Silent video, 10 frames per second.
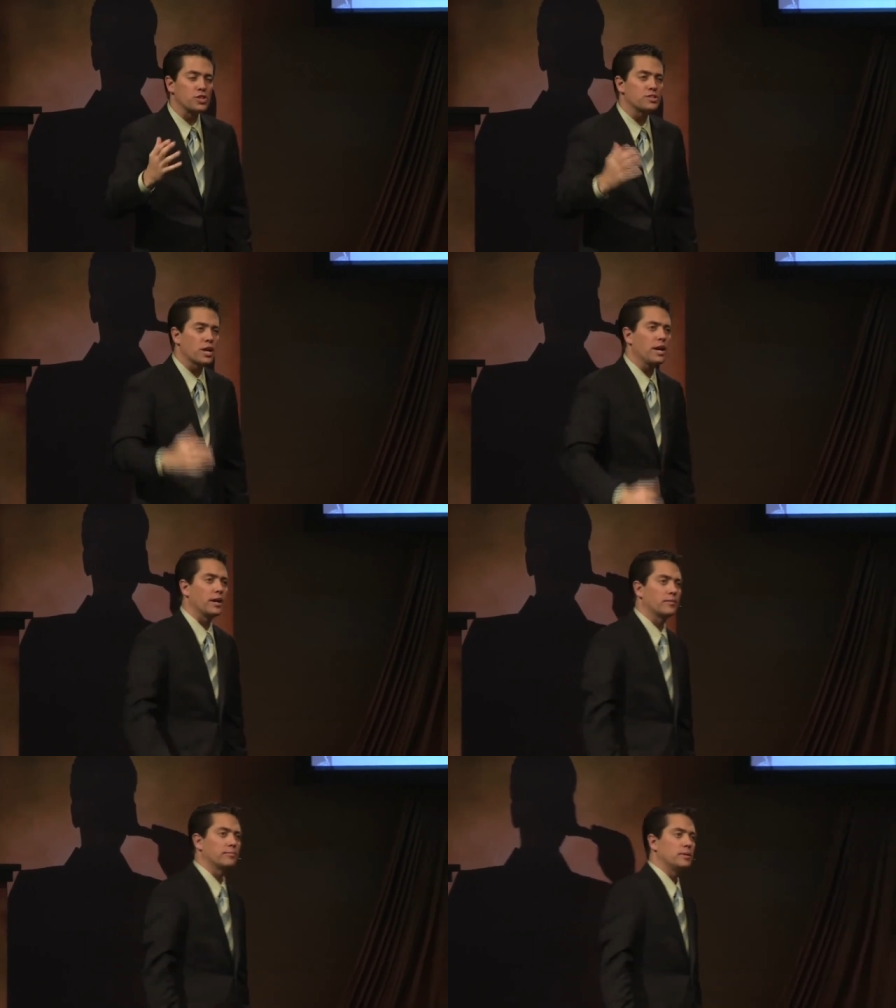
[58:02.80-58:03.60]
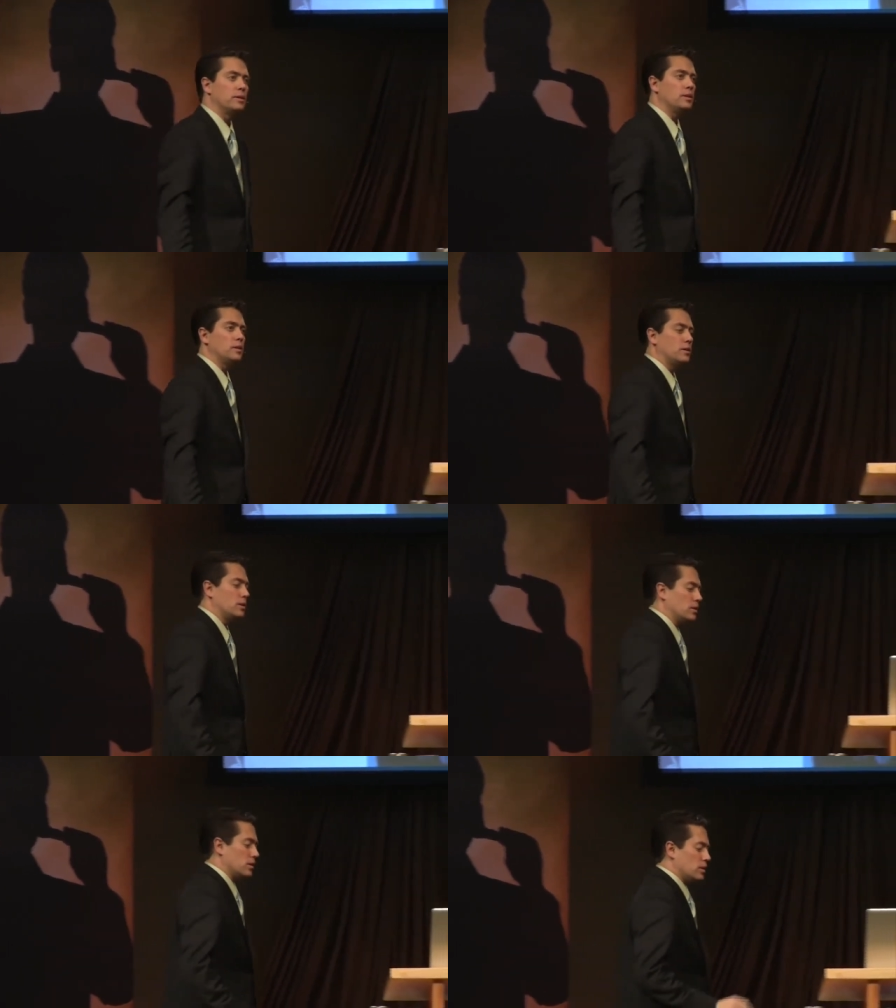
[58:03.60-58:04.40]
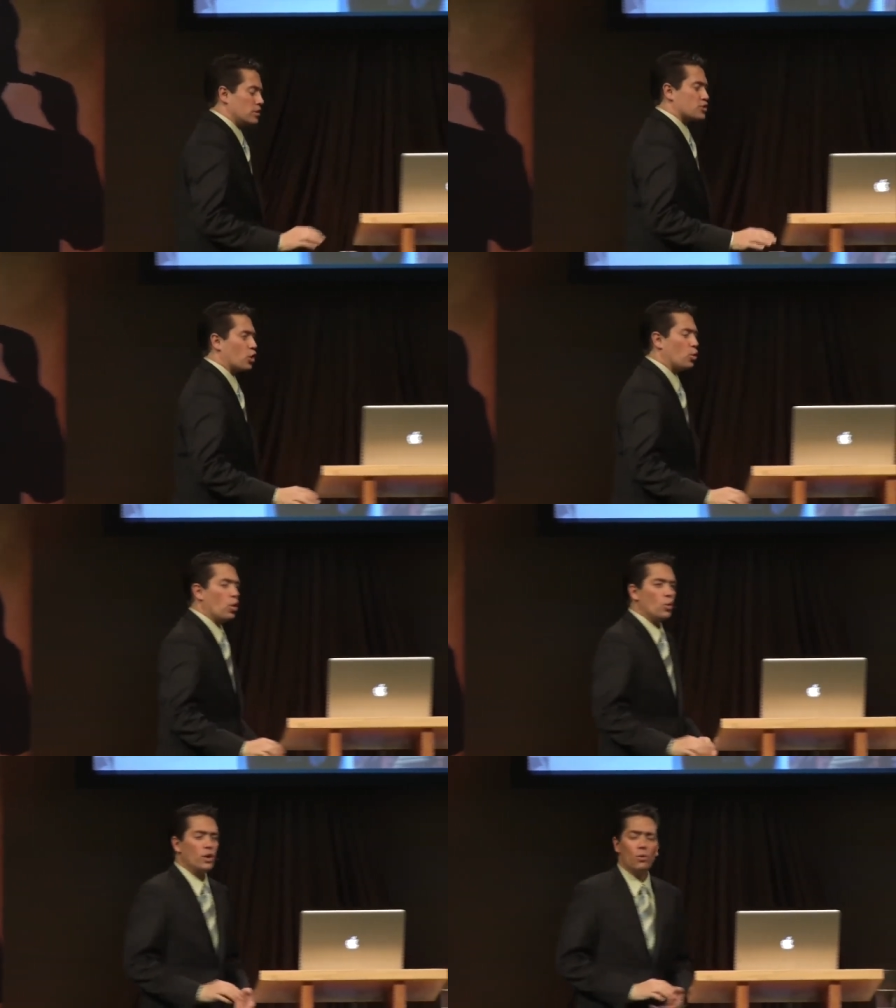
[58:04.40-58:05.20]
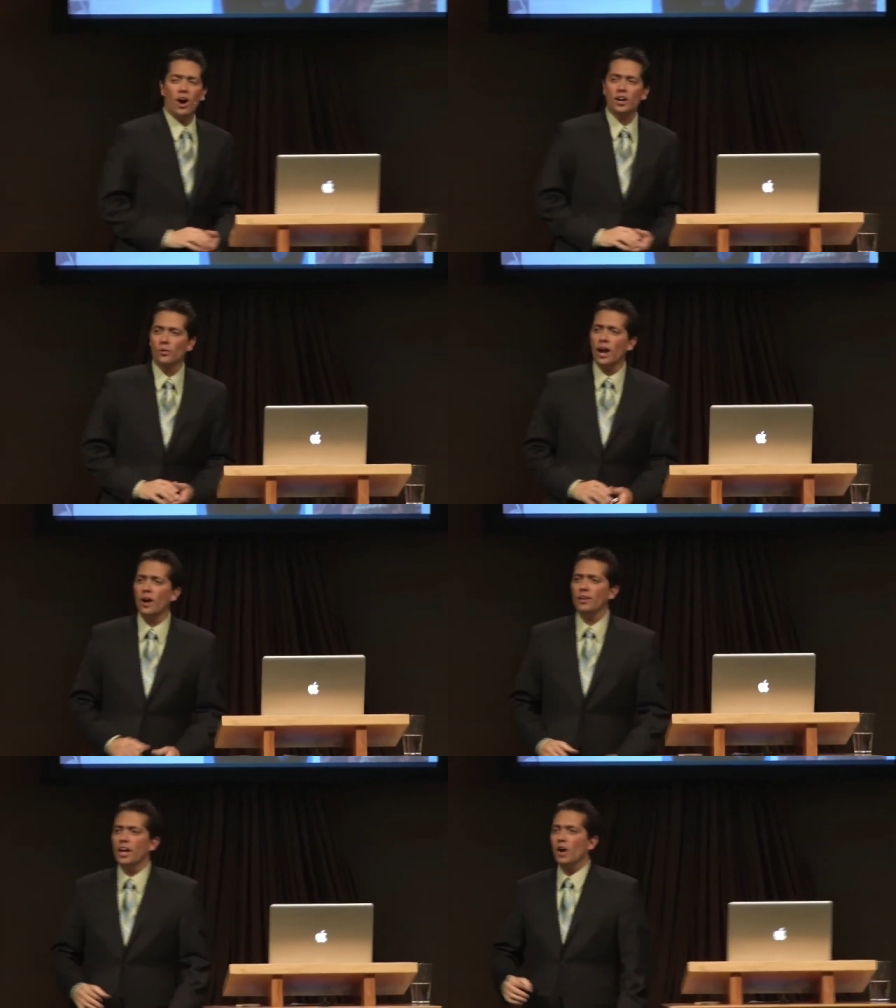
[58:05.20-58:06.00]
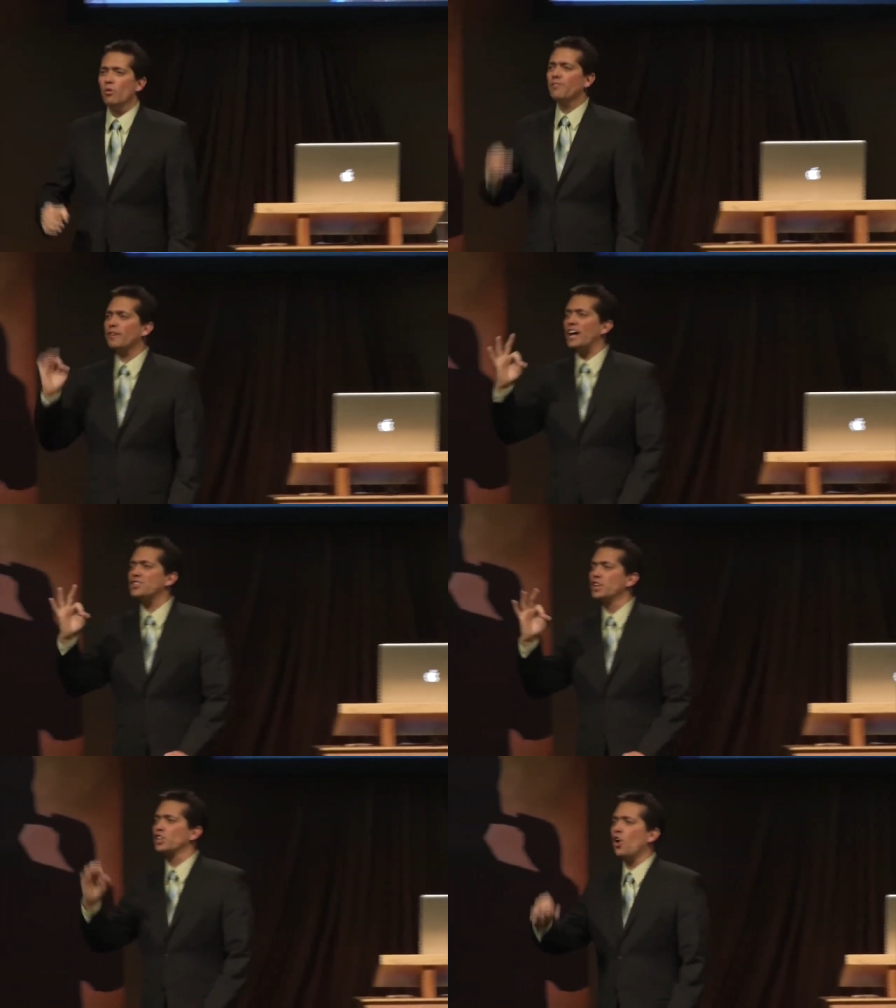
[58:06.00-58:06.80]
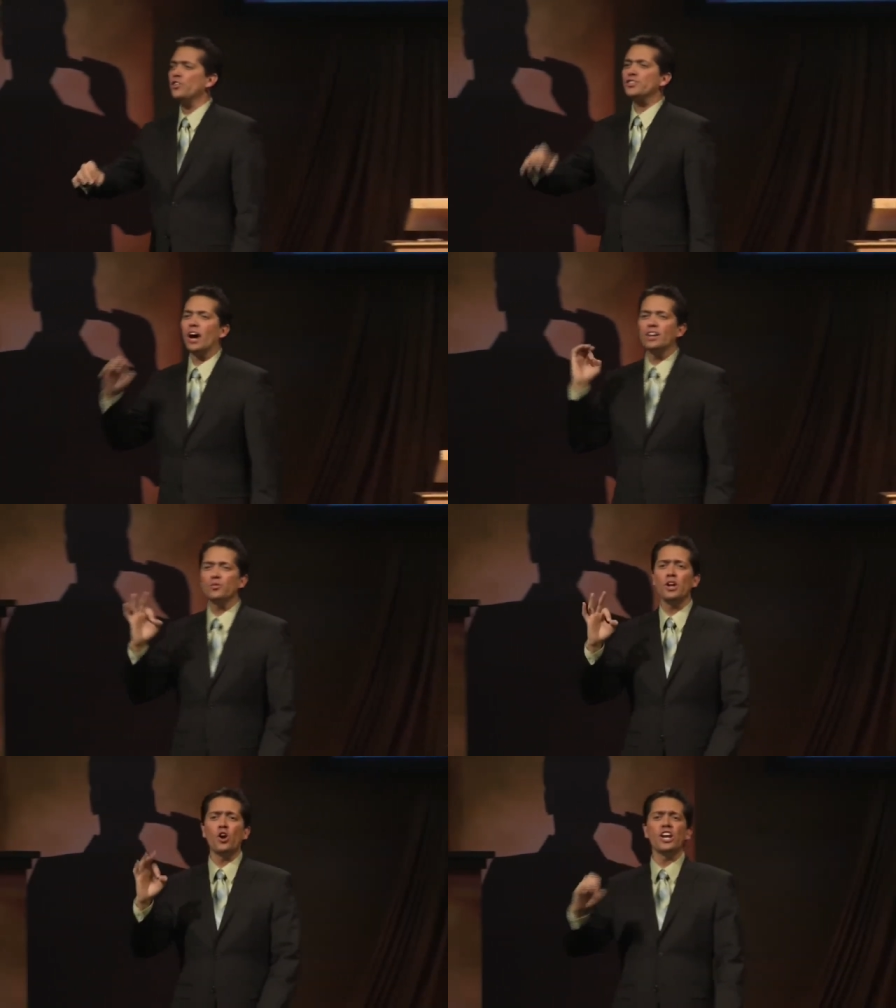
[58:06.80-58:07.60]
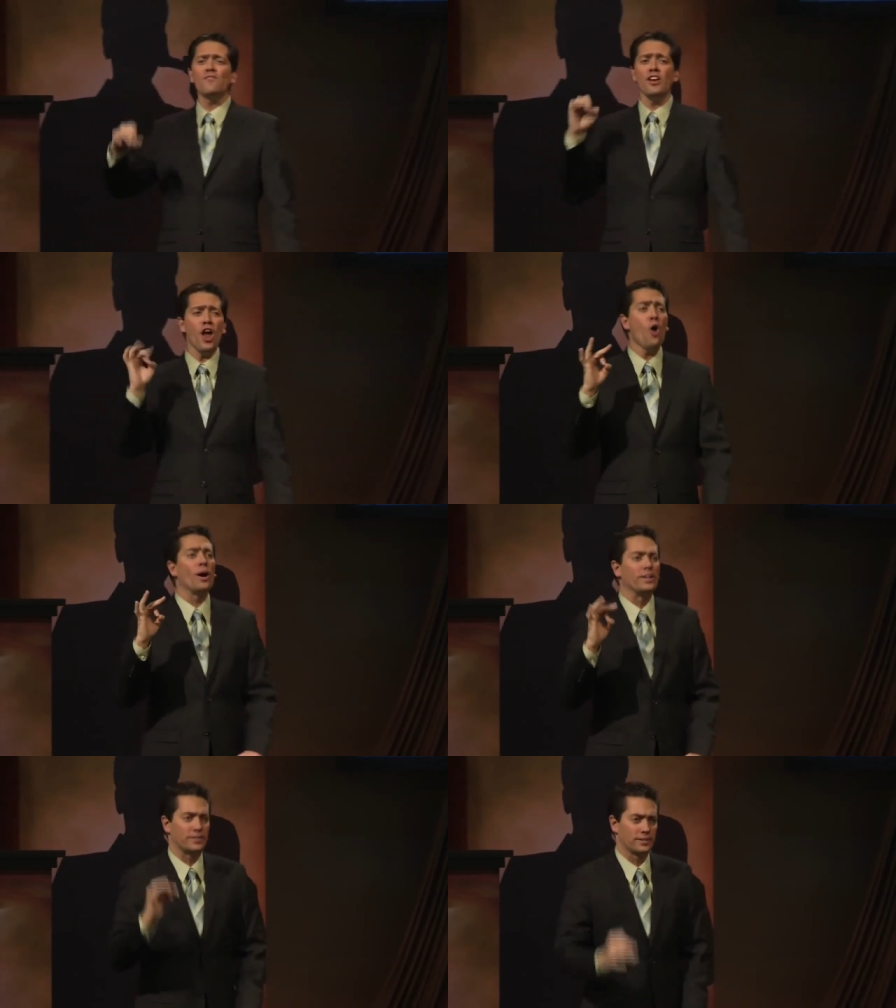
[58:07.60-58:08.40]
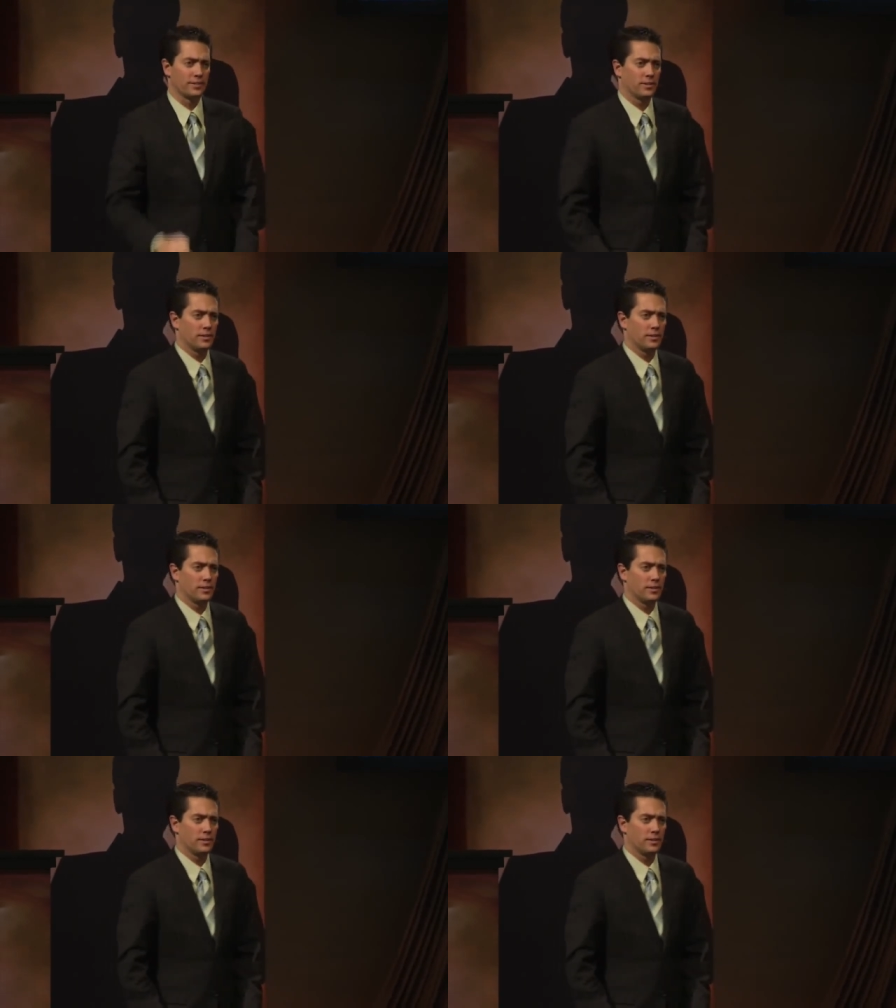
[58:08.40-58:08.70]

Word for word: what she's saying. So we walk around, we're flashing occult signs, we don't even know it.